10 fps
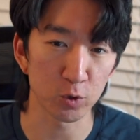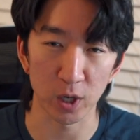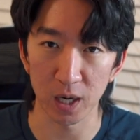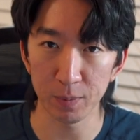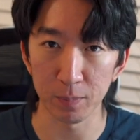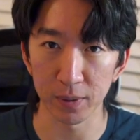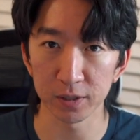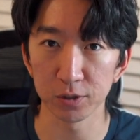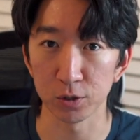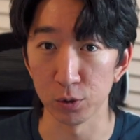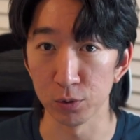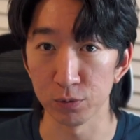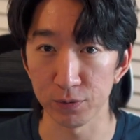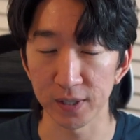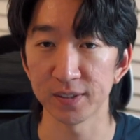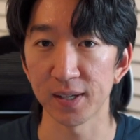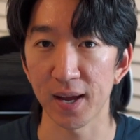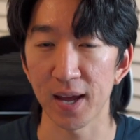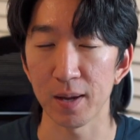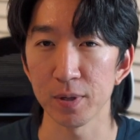try my best to fix that
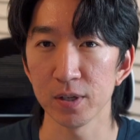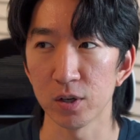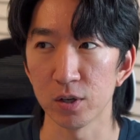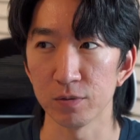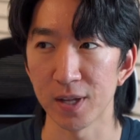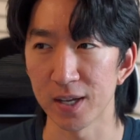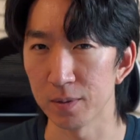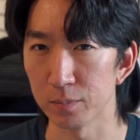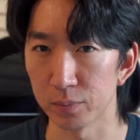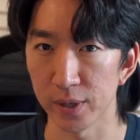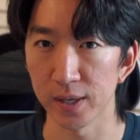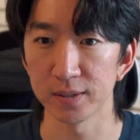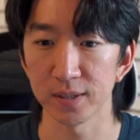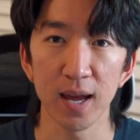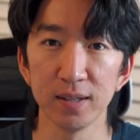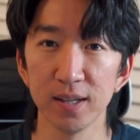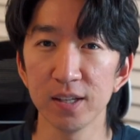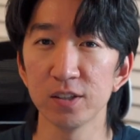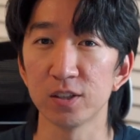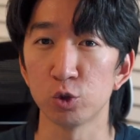habit of taking breaks and
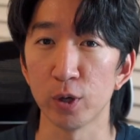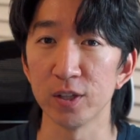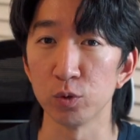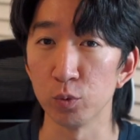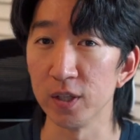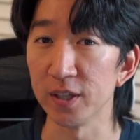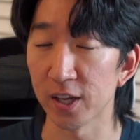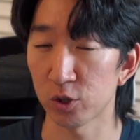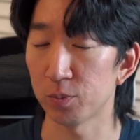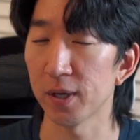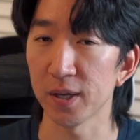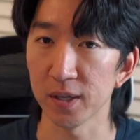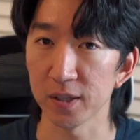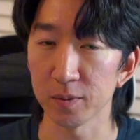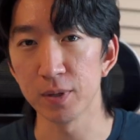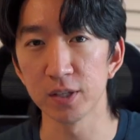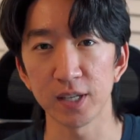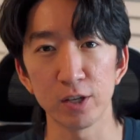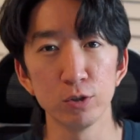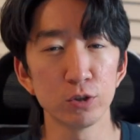letting the trades really get to my head, because
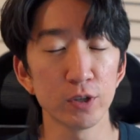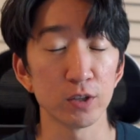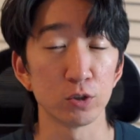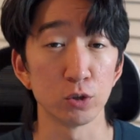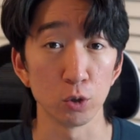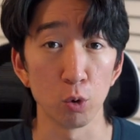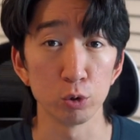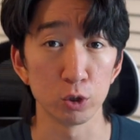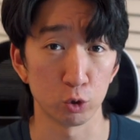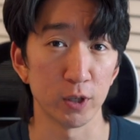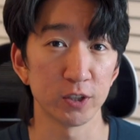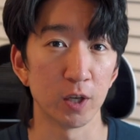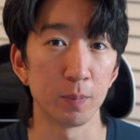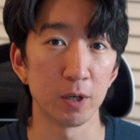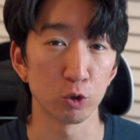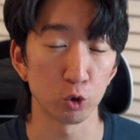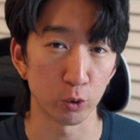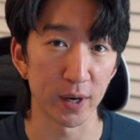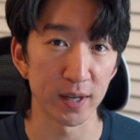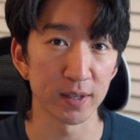I used to get so stressed about
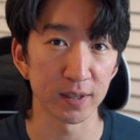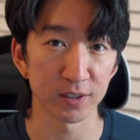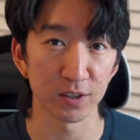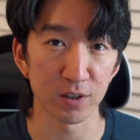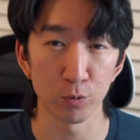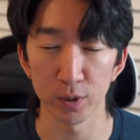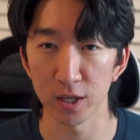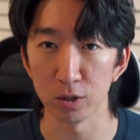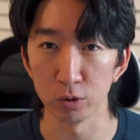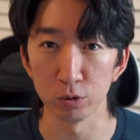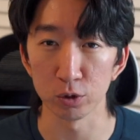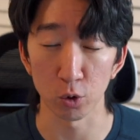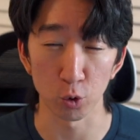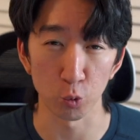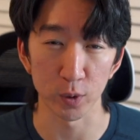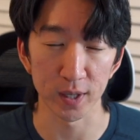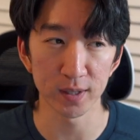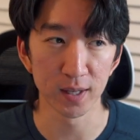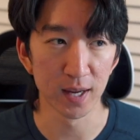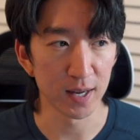trading itself when I lose or
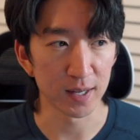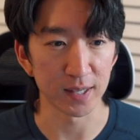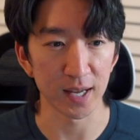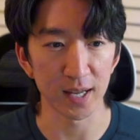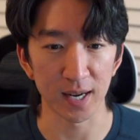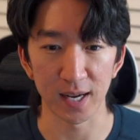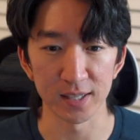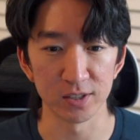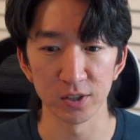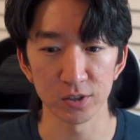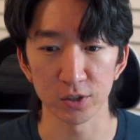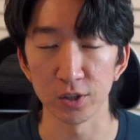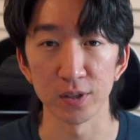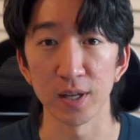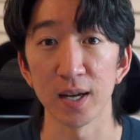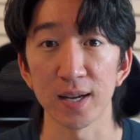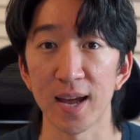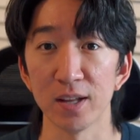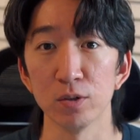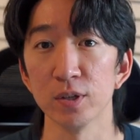win that I just could not
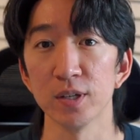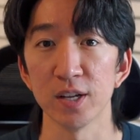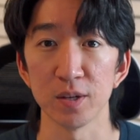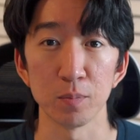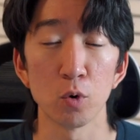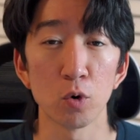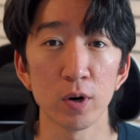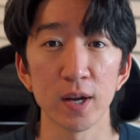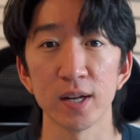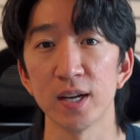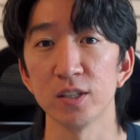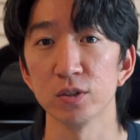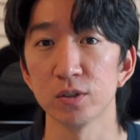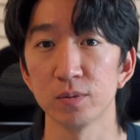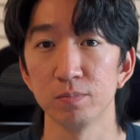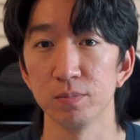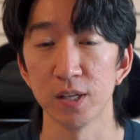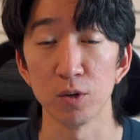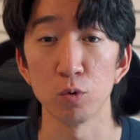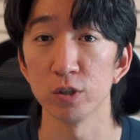handle it anymore, and I just
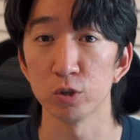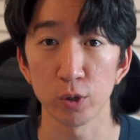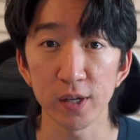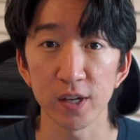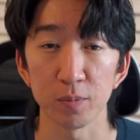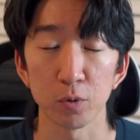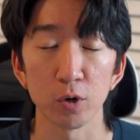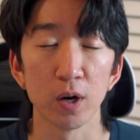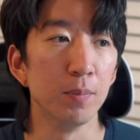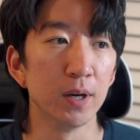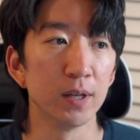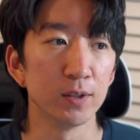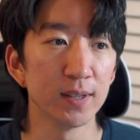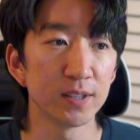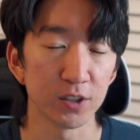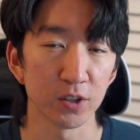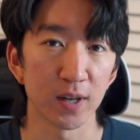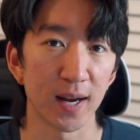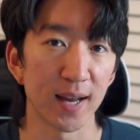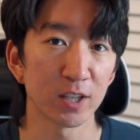didn't want to trade anymore. But this year,
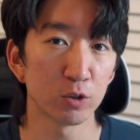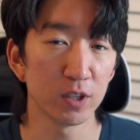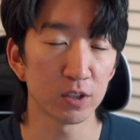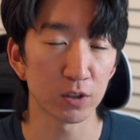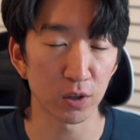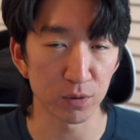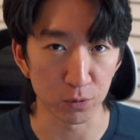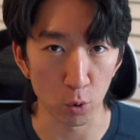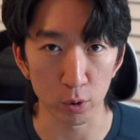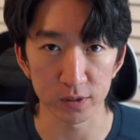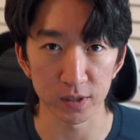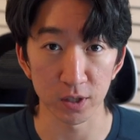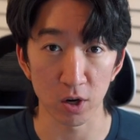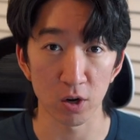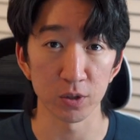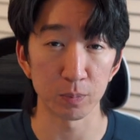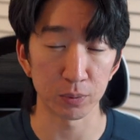I actually started focusing on the